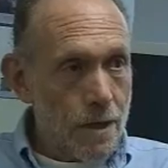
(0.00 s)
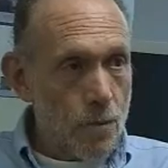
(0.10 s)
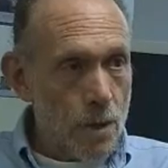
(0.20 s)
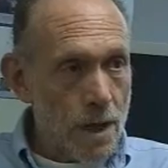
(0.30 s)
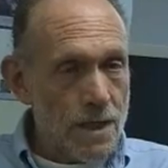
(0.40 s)

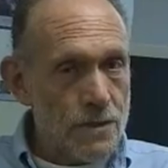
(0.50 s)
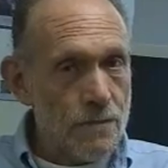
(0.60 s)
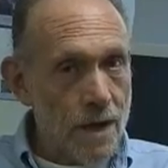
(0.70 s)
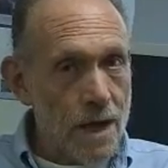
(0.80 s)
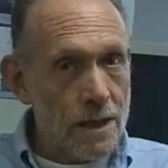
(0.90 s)
Whereas
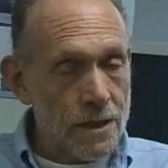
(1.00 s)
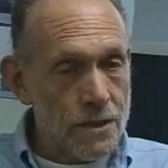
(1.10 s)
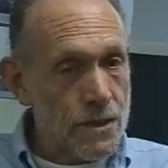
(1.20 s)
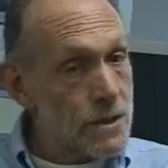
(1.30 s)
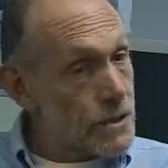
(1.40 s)

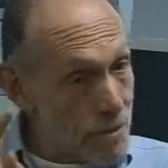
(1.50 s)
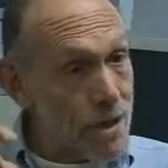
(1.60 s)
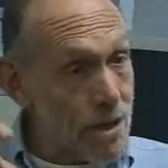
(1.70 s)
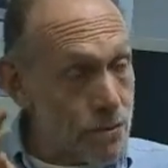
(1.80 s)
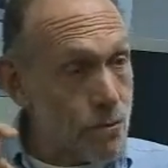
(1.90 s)
violence
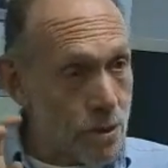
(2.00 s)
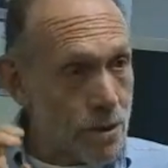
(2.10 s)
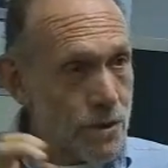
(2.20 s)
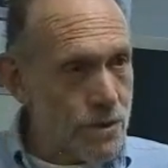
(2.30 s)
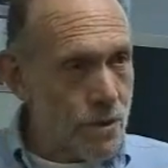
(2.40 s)
sometimes
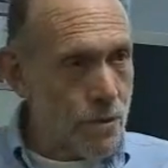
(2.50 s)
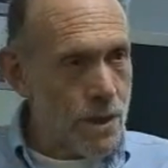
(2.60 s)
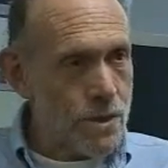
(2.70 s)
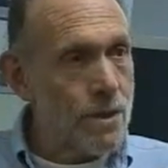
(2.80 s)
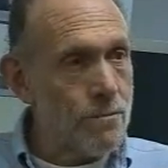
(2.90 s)
works, no
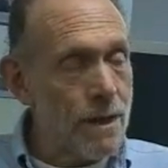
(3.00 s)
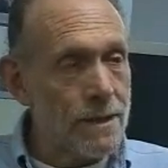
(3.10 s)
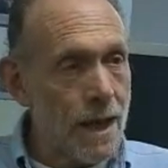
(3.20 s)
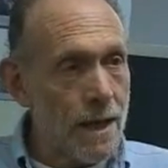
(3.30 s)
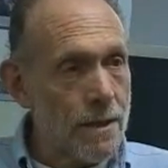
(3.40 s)
question about
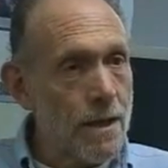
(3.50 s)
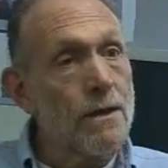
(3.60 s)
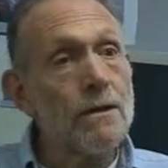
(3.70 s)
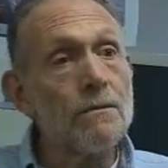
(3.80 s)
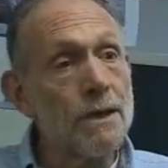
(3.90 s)
that,
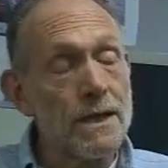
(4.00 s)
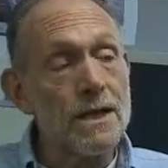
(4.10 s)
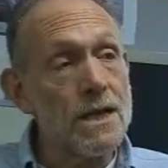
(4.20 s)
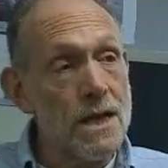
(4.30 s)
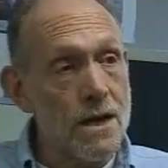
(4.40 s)
but it
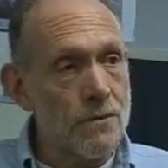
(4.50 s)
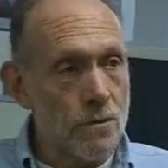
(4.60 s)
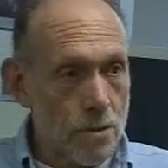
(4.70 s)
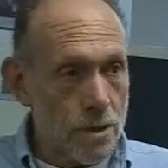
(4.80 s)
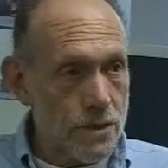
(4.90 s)
never
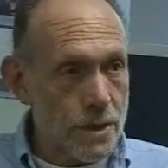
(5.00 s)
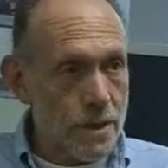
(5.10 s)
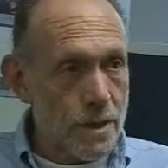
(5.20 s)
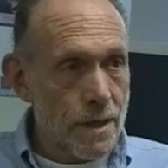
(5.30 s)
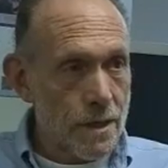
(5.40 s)
works.
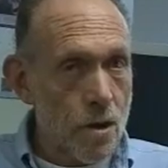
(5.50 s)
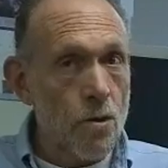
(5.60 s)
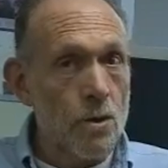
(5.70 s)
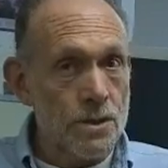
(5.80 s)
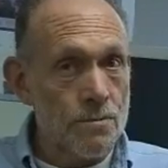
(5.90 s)
It
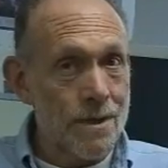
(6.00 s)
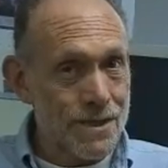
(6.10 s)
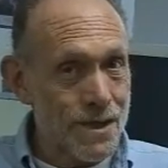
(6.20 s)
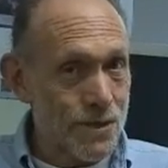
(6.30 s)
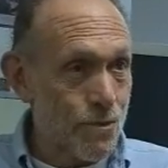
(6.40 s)
always makes
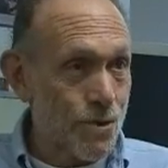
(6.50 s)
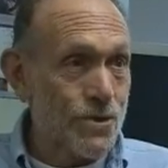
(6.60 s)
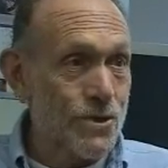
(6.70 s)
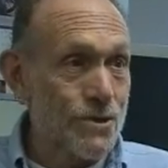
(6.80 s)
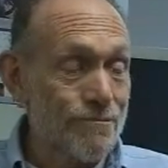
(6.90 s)
things
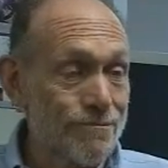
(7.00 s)
worse.